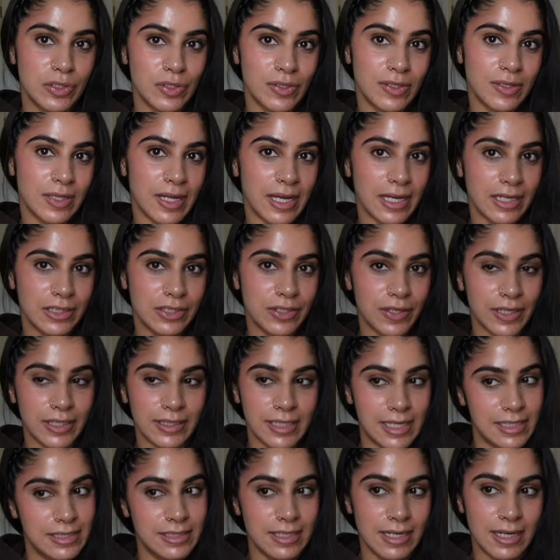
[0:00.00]
look like during
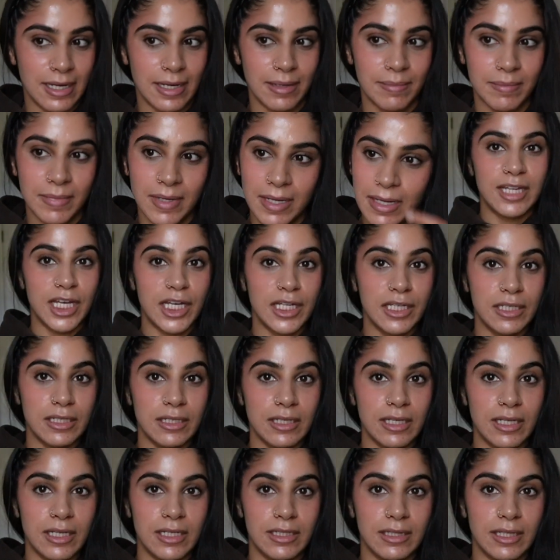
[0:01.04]
that time. Then
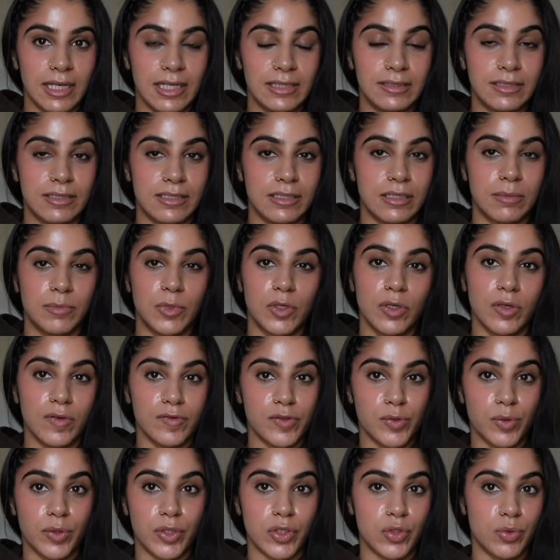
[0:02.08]
in like the summer of
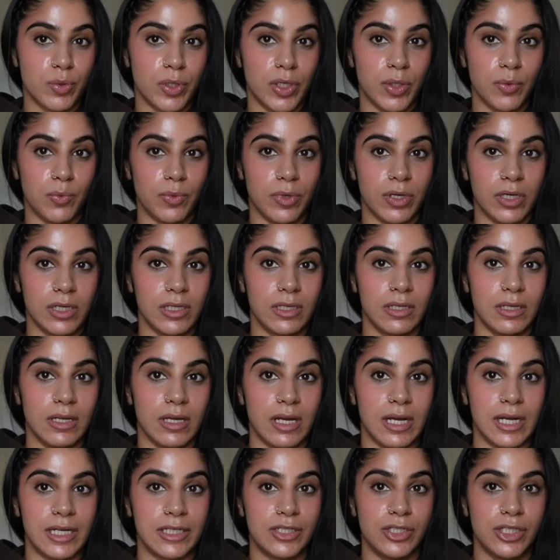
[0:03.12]
2021,
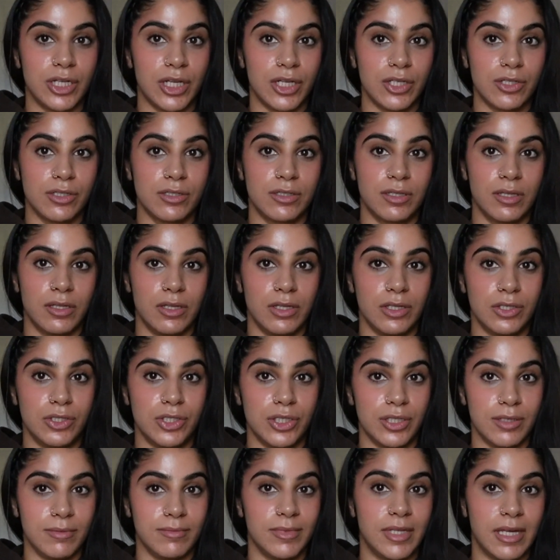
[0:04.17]
I changed to the
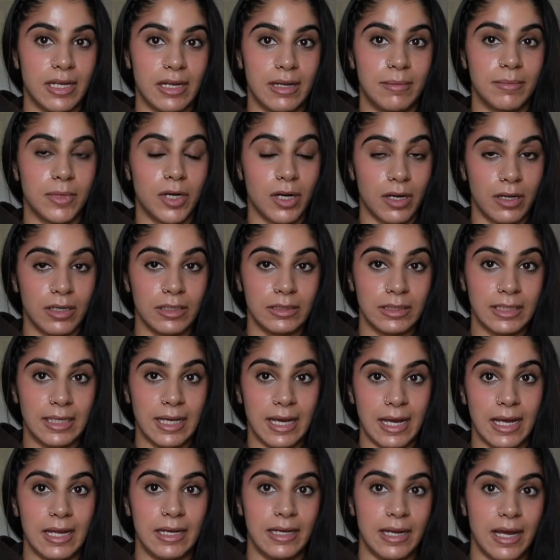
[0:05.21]
gym that I'm currently
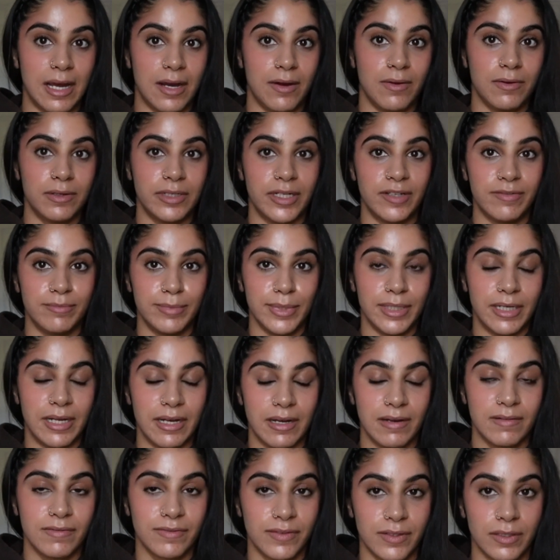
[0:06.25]
at now, and I've been
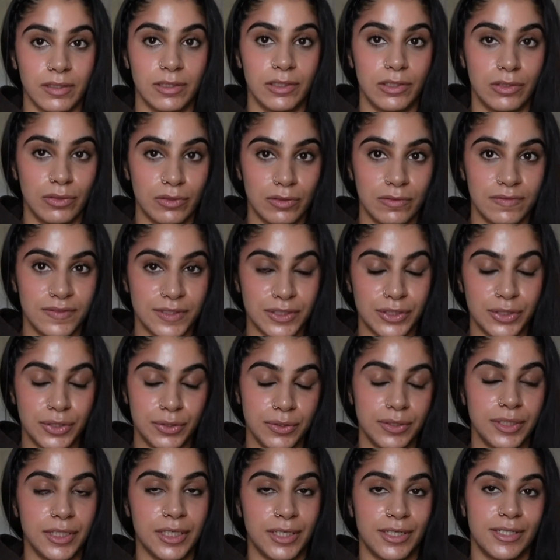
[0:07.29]
at for a little over 2
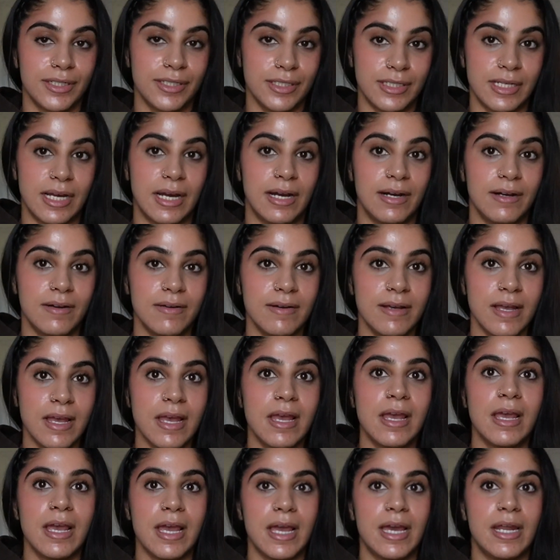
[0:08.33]
years now.
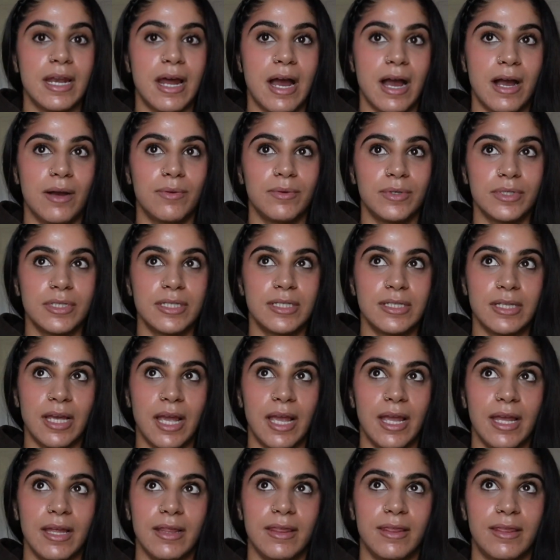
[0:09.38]
And I would
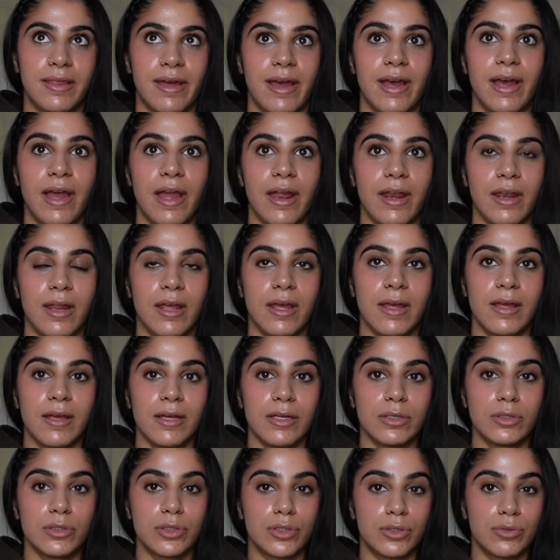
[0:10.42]
say that
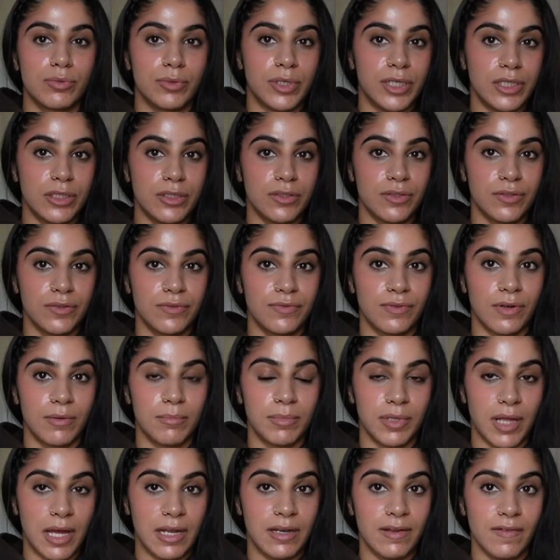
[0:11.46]
switch from
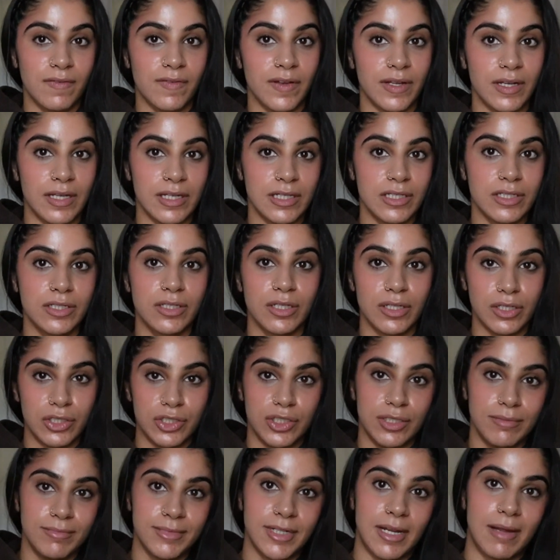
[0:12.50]
Planet Fitness to the
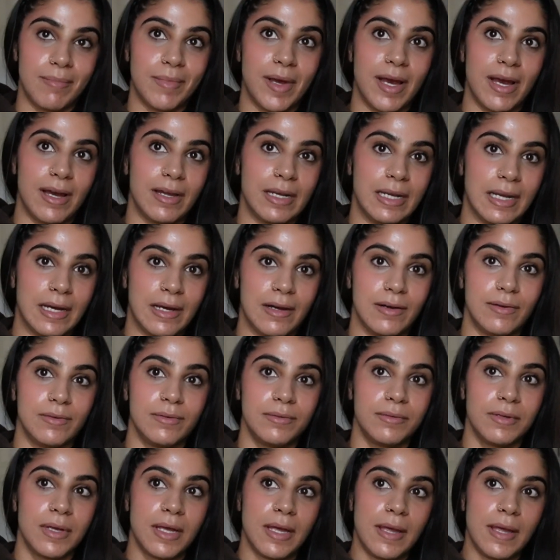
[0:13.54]
gym that I'm at now